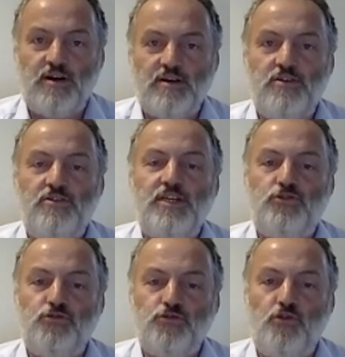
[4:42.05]
You need
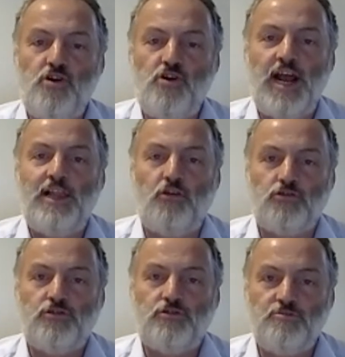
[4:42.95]
to know a
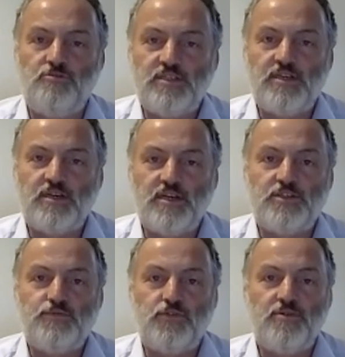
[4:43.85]
lot to be
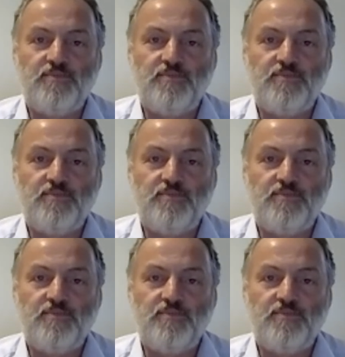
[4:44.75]
successful.